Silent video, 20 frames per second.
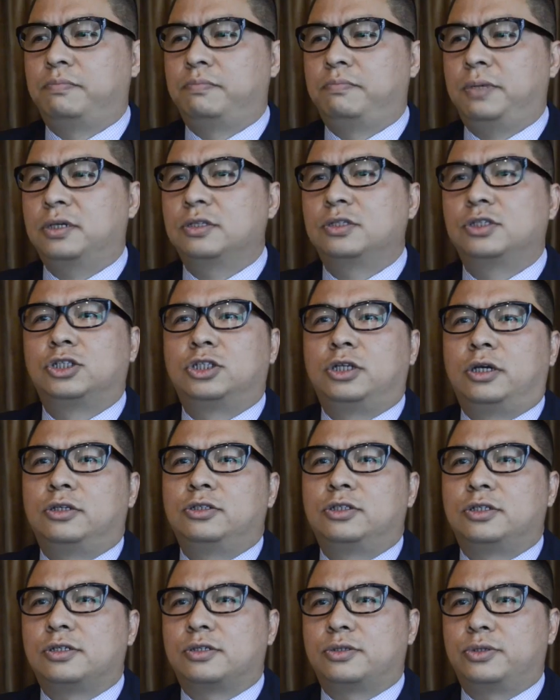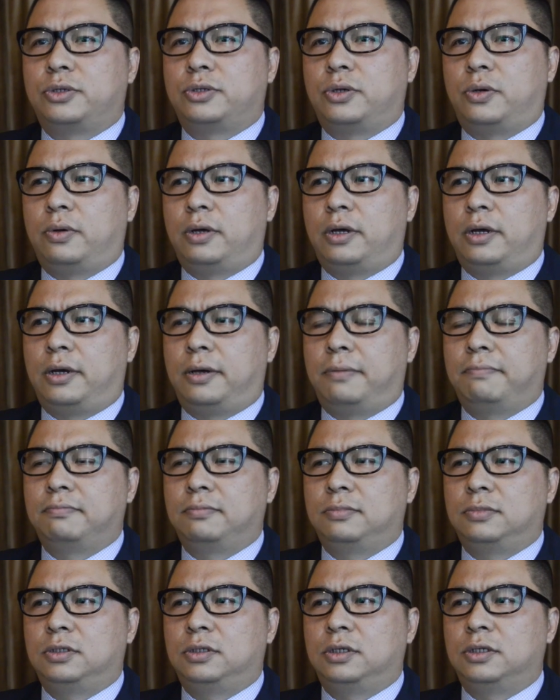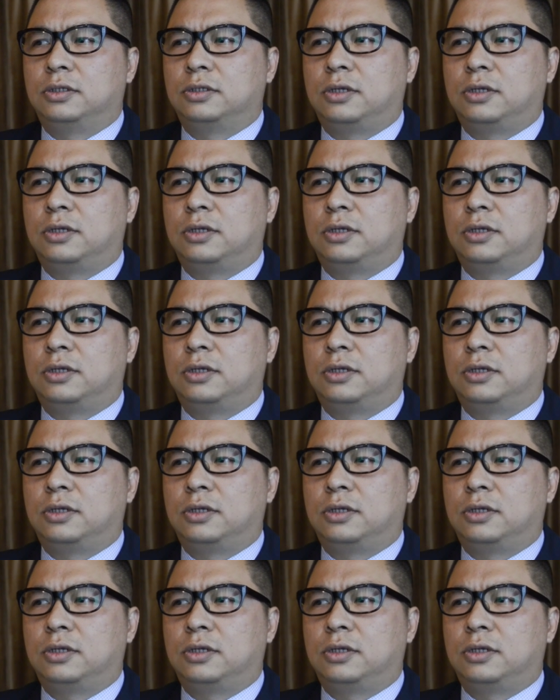biggest changes, you know, in